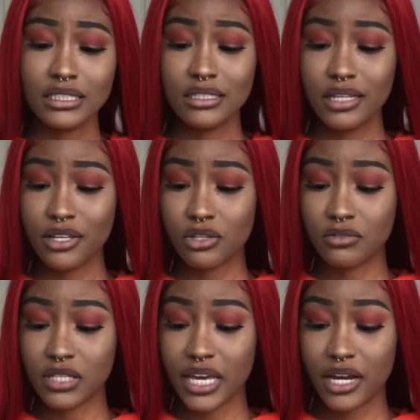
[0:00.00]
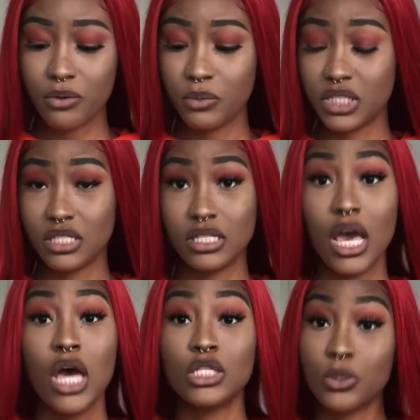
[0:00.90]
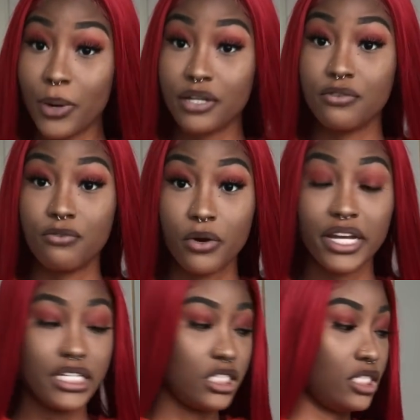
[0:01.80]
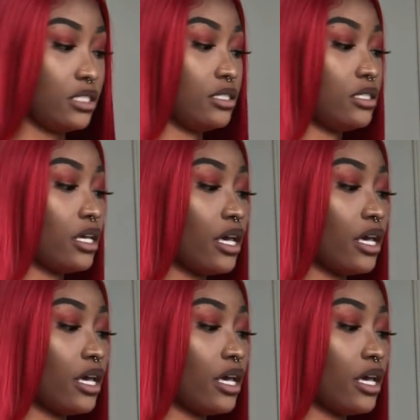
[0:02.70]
The length of the hair, which is 24 inches,